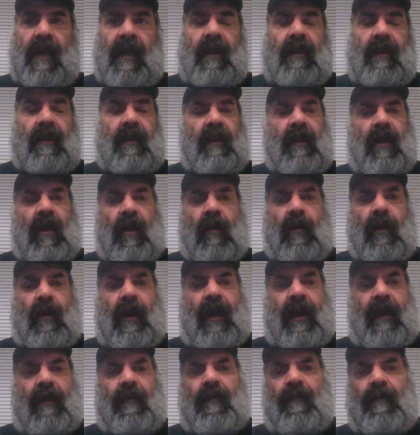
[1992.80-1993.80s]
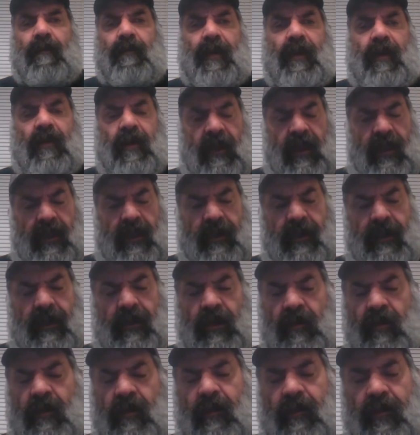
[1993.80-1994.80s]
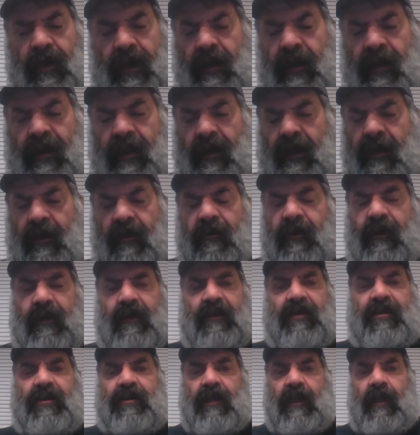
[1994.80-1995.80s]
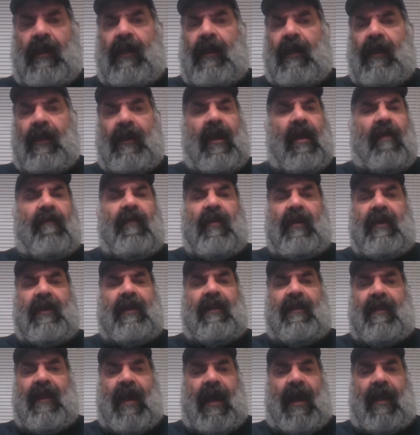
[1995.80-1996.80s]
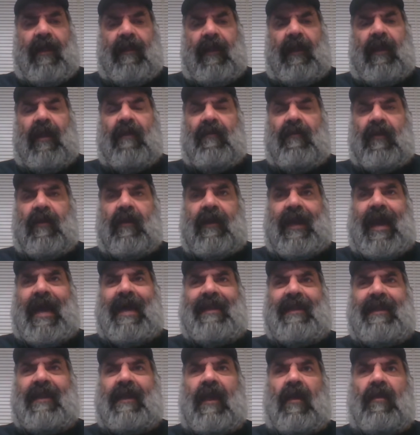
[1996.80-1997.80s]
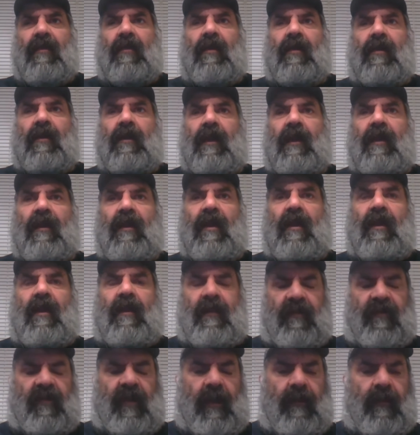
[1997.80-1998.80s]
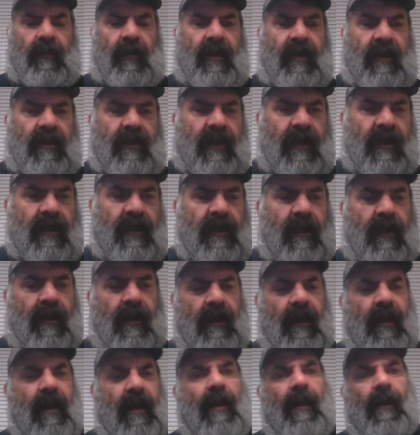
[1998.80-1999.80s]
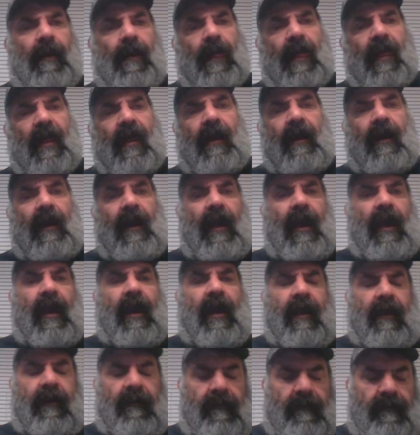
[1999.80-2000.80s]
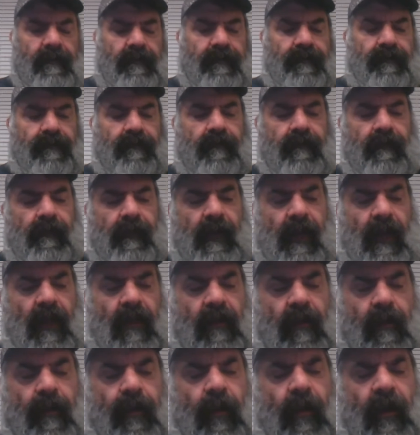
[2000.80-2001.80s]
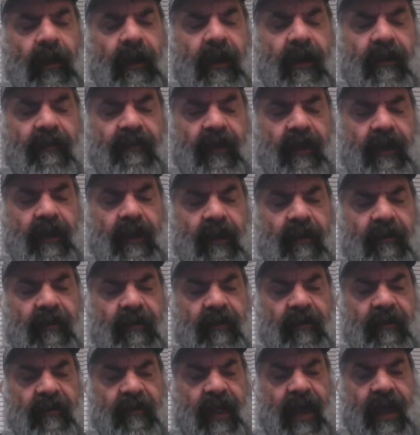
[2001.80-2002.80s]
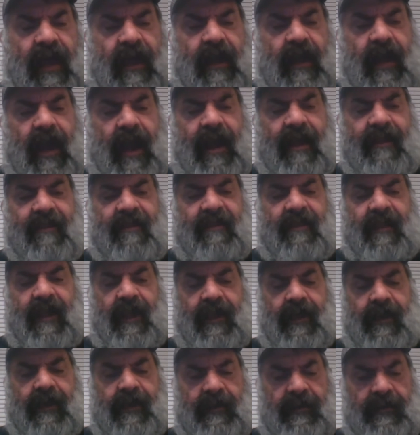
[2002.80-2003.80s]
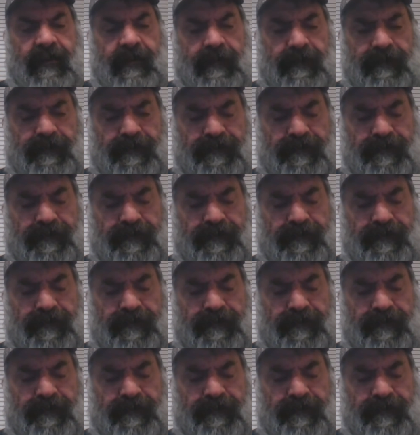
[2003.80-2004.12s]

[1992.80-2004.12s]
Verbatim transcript: uh, you know, and Bill Clinton and you Greg Gingrich never did that. They never got together in the in the same way that they did, and the point of it is is that I think